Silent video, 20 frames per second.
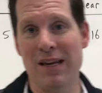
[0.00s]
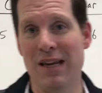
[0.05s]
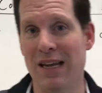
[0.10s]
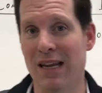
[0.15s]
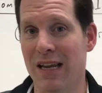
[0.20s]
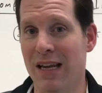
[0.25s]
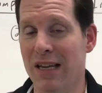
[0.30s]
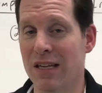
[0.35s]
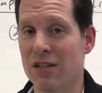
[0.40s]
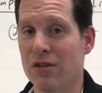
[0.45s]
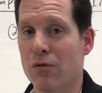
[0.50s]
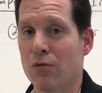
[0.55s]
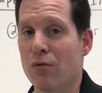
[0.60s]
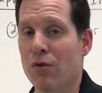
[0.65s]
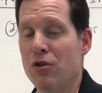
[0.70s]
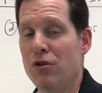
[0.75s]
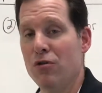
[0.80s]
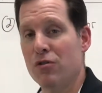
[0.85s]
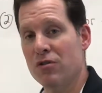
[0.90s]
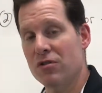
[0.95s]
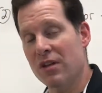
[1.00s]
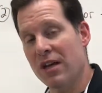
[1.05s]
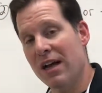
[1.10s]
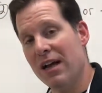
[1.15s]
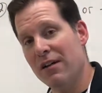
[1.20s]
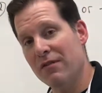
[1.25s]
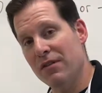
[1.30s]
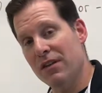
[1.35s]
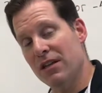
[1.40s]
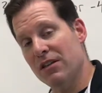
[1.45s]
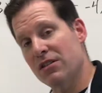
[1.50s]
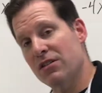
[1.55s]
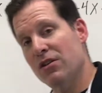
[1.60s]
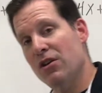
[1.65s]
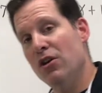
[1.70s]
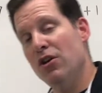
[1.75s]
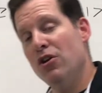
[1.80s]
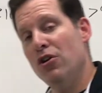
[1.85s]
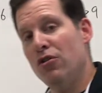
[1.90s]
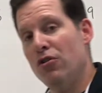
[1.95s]
is when you solve this,
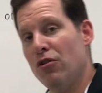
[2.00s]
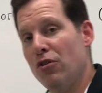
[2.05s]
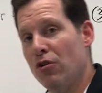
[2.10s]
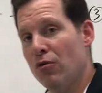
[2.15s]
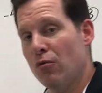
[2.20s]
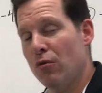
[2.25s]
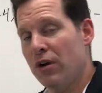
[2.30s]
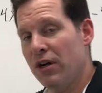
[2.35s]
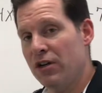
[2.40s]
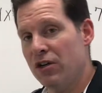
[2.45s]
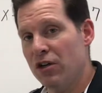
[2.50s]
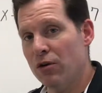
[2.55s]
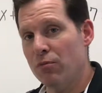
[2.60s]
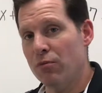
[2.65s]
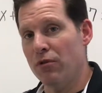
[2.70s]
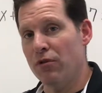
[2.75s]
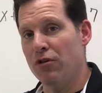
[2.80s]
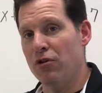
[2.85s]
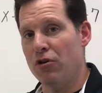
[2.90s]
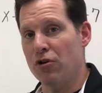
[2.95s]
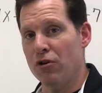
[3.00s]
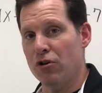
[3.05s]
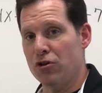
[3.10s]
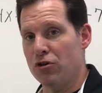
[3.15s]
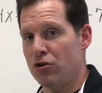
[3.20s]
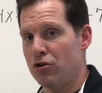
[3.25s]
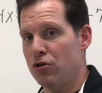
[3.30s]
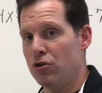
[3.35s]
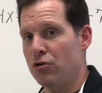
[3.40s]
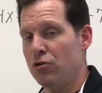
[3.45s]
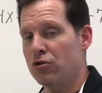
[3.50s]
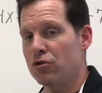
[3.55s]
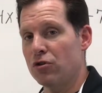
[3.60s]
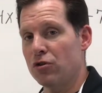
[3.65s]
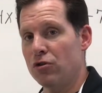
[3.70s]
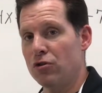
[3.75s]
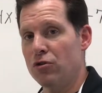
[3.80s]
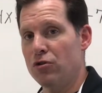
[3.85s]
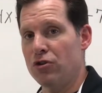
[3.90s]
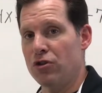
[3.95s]
you're going to wind up with your 2
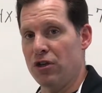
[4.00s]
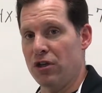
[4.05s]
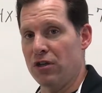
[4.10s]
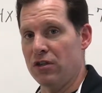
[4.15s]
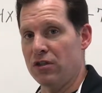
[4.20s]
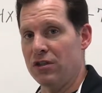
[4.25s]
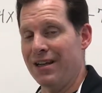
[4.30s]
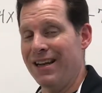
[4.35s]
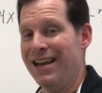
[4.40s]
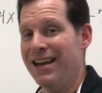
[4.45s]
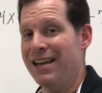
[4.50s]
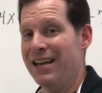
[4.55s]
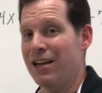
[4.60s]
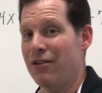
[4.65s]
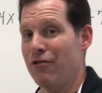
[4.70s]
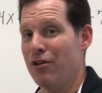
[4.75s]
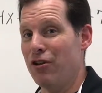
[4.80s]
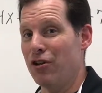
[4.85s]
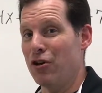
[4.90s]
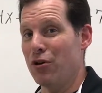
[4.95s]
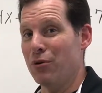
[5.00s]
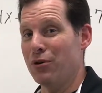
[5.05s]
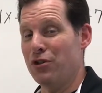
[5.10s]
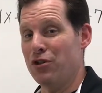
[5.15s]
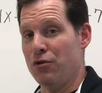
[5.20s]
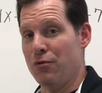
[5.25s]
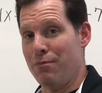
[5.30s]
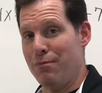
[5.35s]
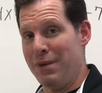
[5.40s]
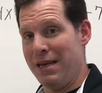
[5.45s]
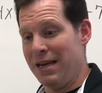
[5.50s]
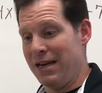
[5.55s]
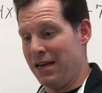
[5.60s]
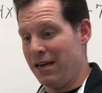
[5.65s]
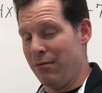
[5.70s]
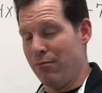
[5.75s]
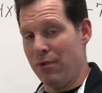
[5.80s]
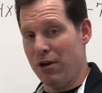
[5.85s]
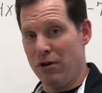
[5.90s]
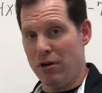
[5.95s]
solutions. They're either going to meet in
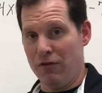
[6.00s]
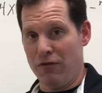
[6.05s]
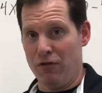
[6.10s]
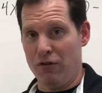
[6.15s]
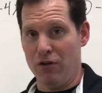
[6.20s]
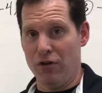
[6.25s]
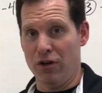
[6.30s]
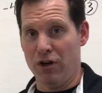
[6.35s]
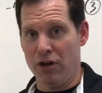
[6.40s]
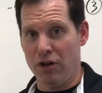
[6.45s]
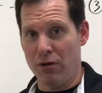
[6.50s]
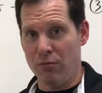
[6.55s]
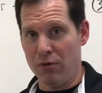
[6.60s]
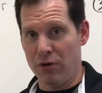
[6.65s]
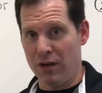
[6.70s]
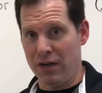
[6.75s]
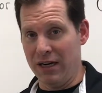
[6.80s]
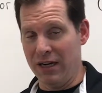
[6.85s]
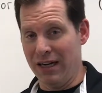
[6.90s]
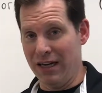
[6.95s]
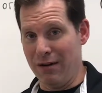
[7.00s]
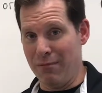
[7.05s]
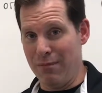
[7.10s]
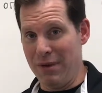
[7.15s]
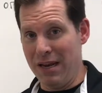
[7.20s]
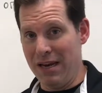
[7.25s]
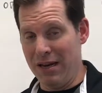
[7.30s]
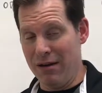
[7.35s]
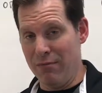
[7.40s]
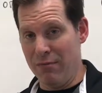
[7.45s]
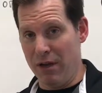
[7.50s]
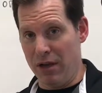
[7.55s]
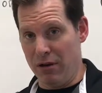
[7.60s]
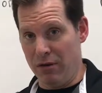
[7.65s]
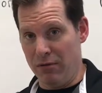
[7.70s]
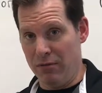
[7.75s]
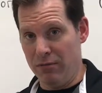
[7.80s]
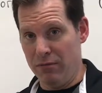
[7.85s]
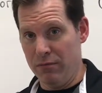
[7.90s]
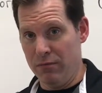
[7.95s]
the middle. If you look at a number line, they're going to meet in the
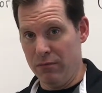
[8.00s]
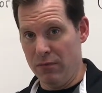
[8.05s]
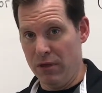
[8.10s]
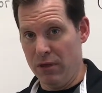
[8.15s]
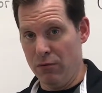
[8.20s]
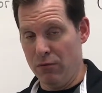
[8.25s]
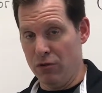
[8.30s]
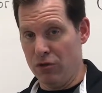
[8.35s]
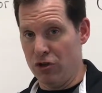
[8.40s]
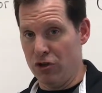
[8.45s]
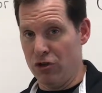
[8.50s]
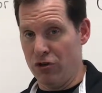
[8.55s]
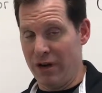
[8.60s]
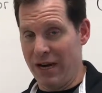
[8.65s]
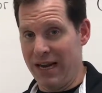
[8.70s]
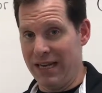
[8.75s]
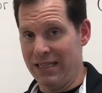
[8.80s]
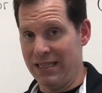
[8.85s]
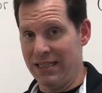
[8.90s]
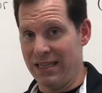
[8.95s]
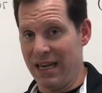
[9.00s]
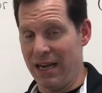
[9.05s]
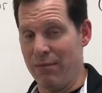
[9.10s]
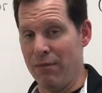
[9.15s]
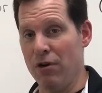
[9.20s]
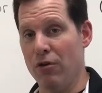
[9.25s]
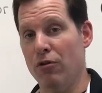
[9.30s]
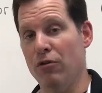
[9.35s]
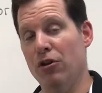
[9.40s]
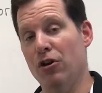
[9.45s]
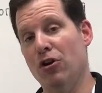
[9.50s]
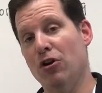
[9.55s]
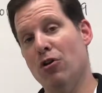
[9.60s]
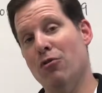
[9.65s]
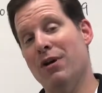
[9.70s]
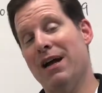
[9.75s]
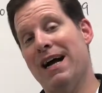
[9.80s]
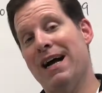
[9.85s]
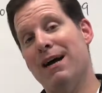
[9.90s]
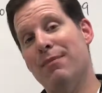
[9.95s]
middle, which is your and statement, or they're going to go
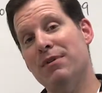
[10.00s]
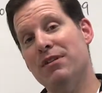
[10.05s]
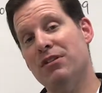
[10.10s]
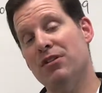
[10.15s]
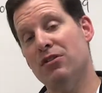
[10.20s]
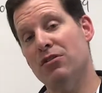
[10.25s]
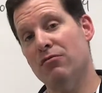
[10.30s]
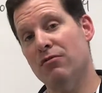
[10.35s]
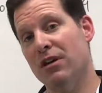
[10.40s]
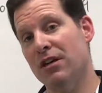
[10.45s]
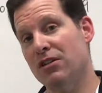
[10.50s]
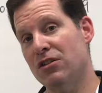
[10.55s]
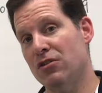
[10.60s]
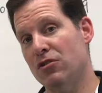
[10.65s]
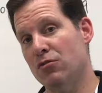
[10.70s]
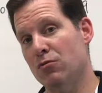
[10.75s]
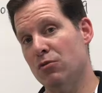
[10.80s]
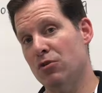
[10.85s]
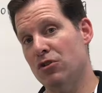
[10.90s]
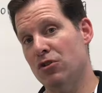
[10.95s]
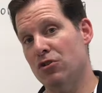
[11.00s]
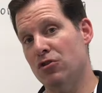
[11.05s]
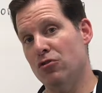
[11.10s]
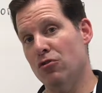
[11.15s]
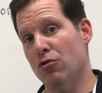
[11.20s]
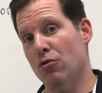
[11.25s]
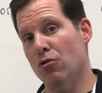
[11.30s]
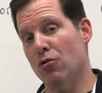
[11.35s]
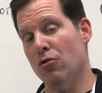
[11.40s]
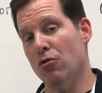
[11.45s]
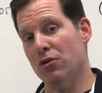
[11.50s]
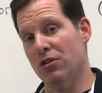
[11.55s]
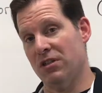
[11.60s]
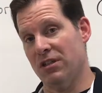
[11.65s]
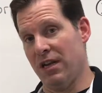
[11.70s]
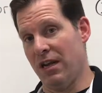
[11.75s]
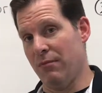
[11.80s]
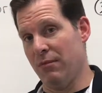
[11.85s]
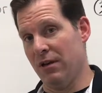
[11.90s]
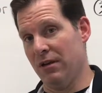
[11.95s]
in opposite directions, which is your or
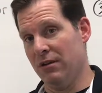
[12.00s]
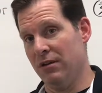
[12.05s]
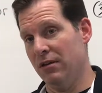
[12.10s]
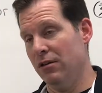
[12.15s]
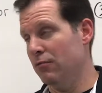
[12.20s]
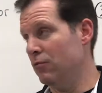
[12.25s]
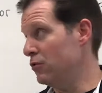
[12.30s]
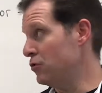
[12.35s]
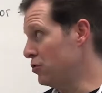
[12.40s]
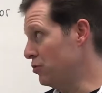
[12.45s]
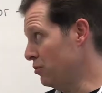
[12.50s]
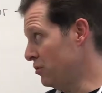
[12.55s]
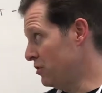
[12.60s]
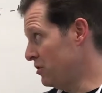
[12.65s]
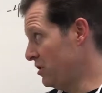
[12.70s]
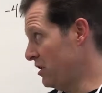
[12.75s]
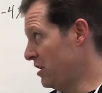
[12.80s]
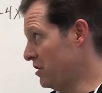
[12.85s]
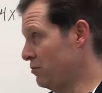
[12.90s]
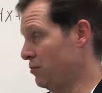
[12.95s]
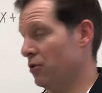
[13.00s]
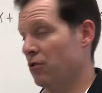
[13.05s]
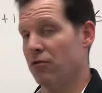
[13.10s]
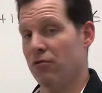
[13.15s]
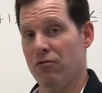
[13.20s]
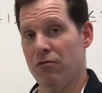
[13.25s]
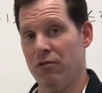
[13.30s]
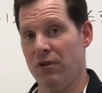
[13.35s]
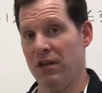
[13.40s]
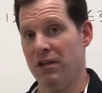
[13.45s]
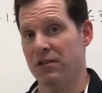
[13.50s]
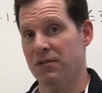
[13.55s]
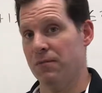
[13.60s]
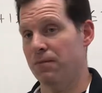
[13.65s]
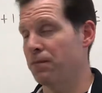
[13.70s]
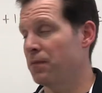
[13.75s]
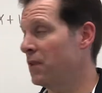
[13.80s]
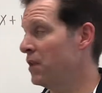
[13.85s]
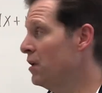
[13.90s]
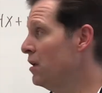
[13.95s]
statement, which you will see as we go through these.
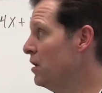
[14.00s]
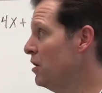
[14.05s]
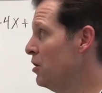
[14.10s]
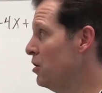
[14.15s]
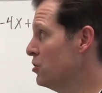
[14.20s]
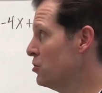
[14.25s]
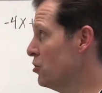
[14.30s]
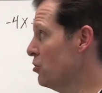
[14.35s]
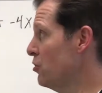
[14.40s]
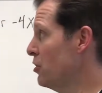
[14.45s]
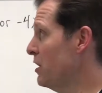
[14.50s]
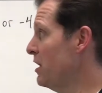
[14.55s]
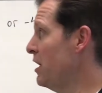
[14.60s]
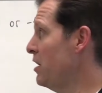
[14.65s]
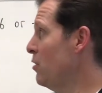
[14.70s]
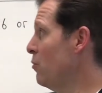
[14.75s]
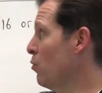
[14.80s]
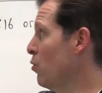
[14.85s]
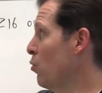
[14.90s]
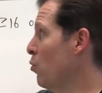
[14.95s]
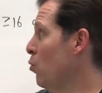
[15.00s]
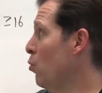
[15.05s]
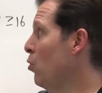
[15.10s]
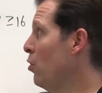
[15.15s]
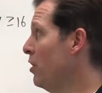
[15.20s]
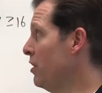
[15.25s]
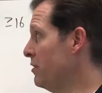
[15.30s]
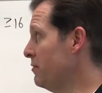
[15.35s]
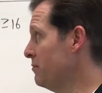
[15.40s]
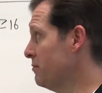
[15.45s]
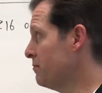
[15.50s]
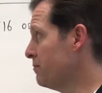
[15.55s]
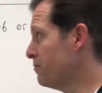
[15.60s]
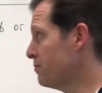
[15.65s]
So looking at number 1,